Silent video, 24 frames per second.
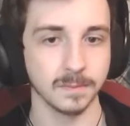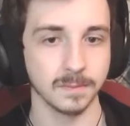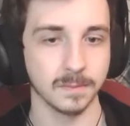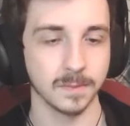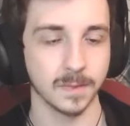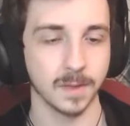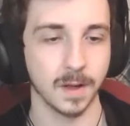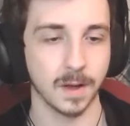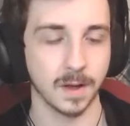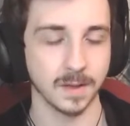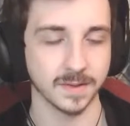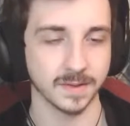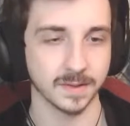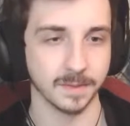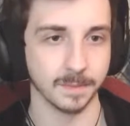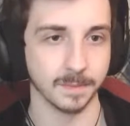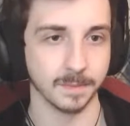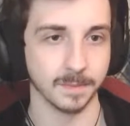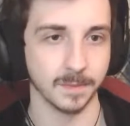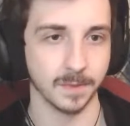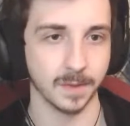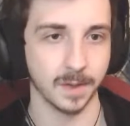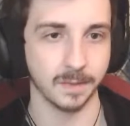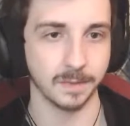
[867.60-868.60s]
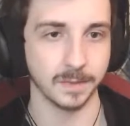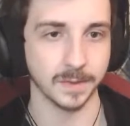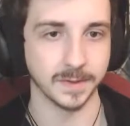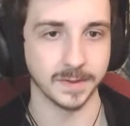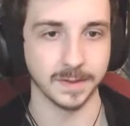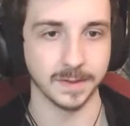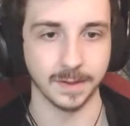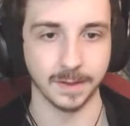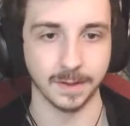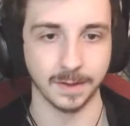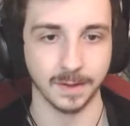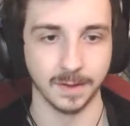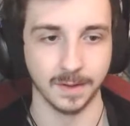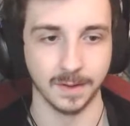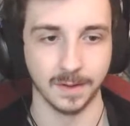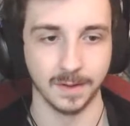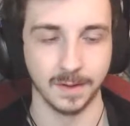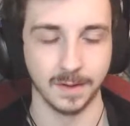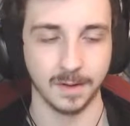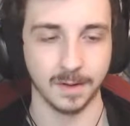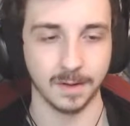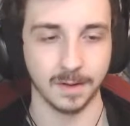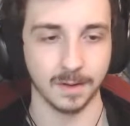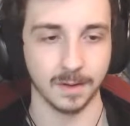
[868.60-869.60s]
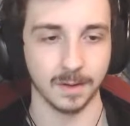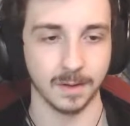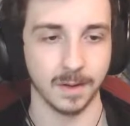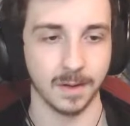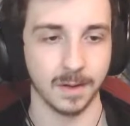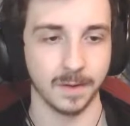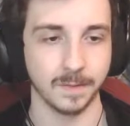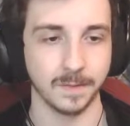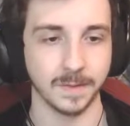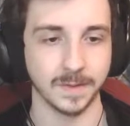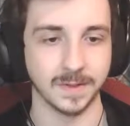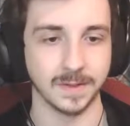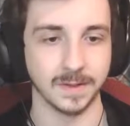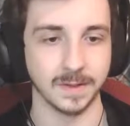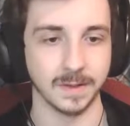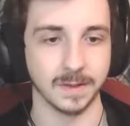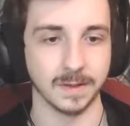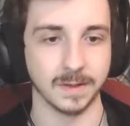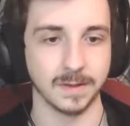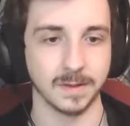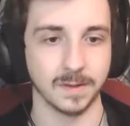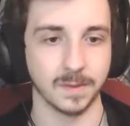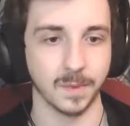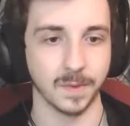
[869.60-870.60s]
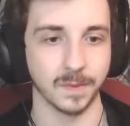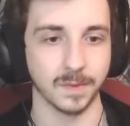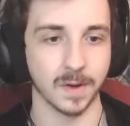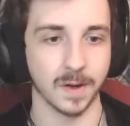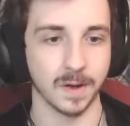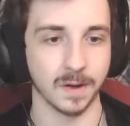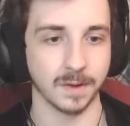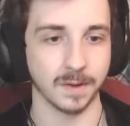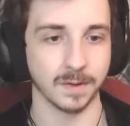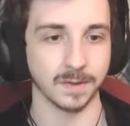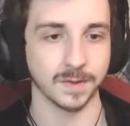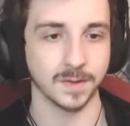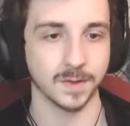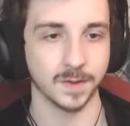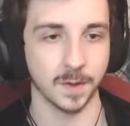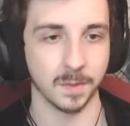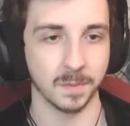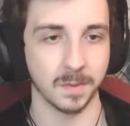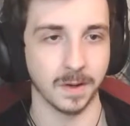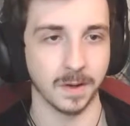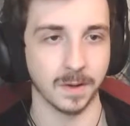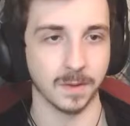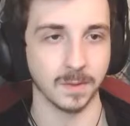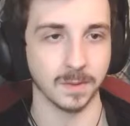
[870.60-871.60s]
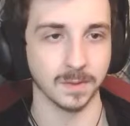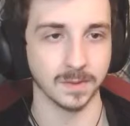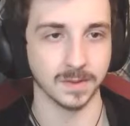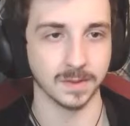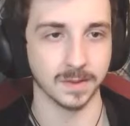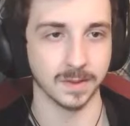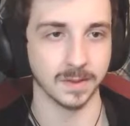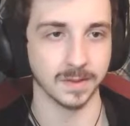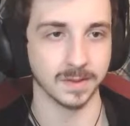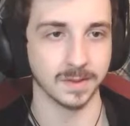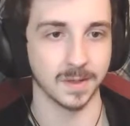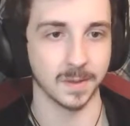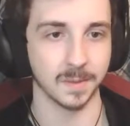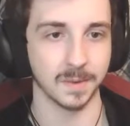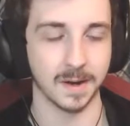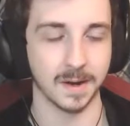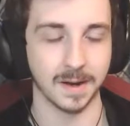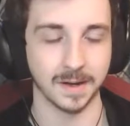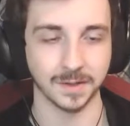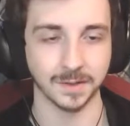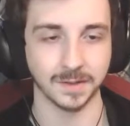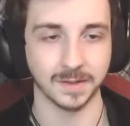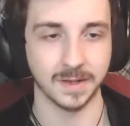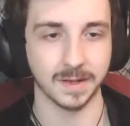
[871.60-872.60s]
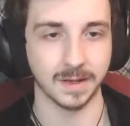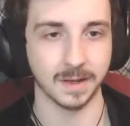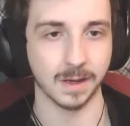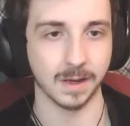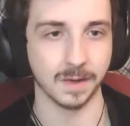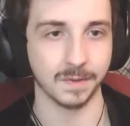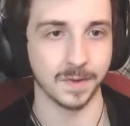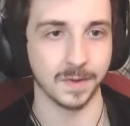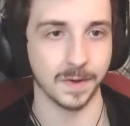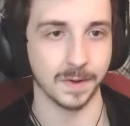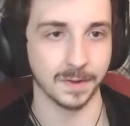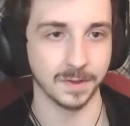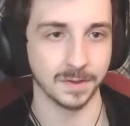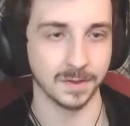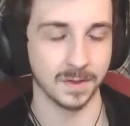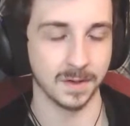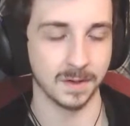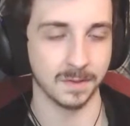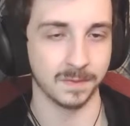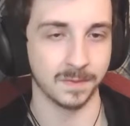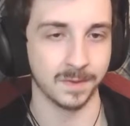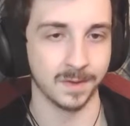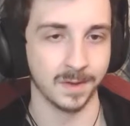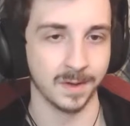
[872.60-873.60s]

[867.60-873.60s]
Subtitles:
Awesome. Love to see it. Love to see it. We've got so many cool skills that we're actually taking advantage of.